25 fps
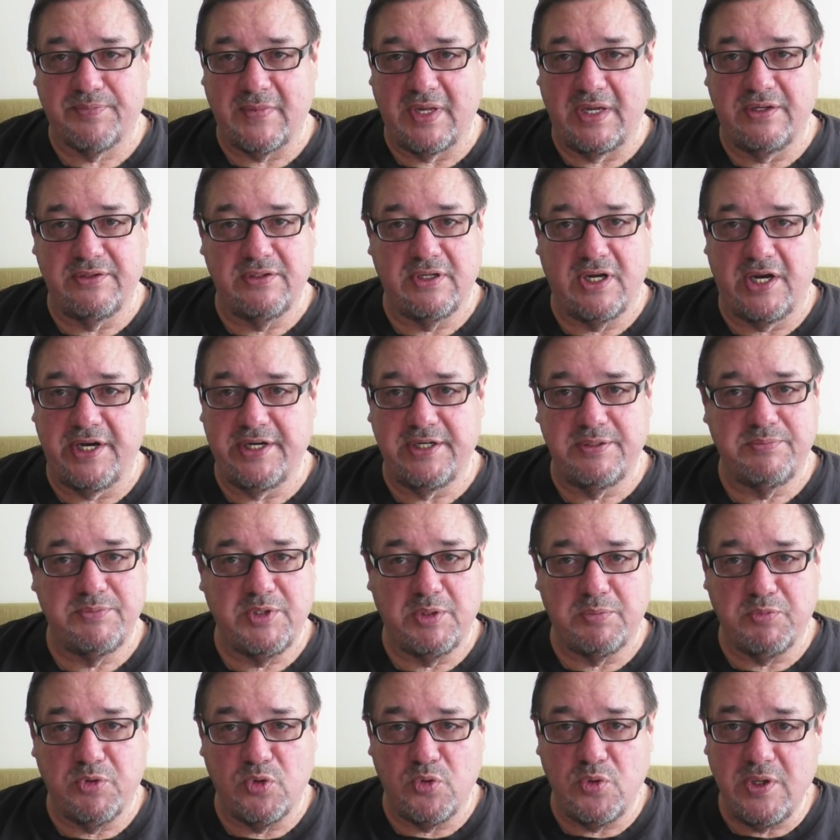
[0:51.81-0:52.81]
But item
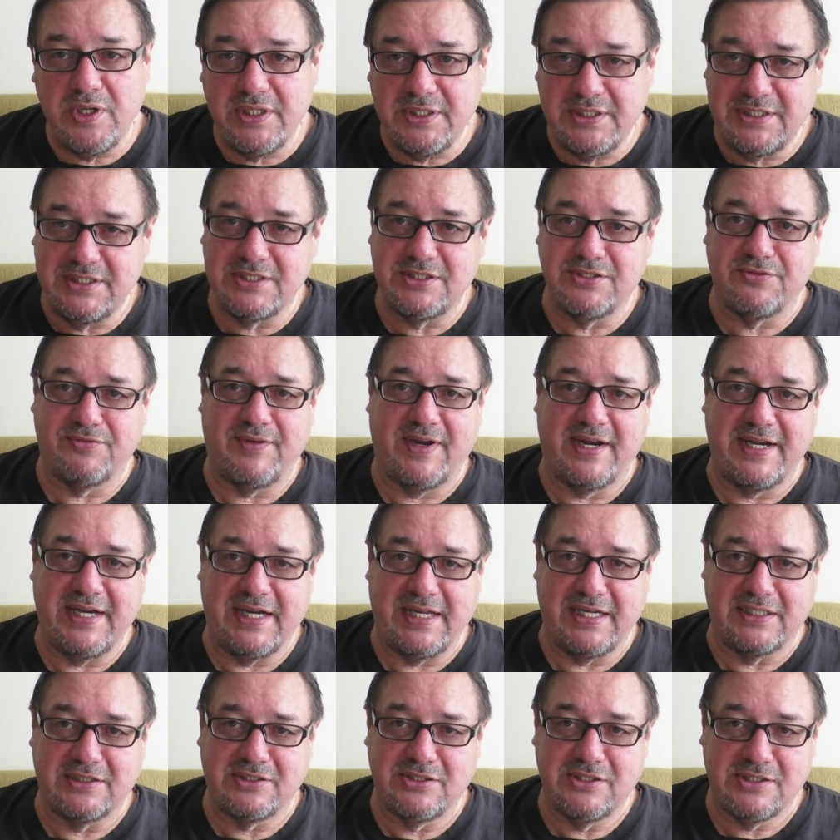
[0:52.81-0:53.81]
number one is
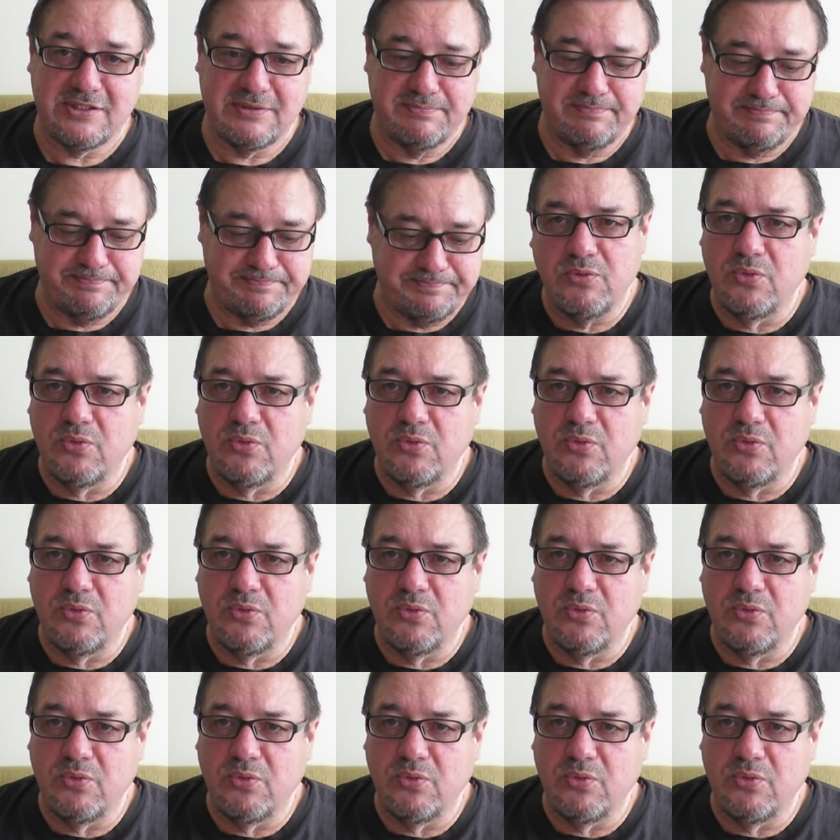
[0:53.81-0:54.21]
finance.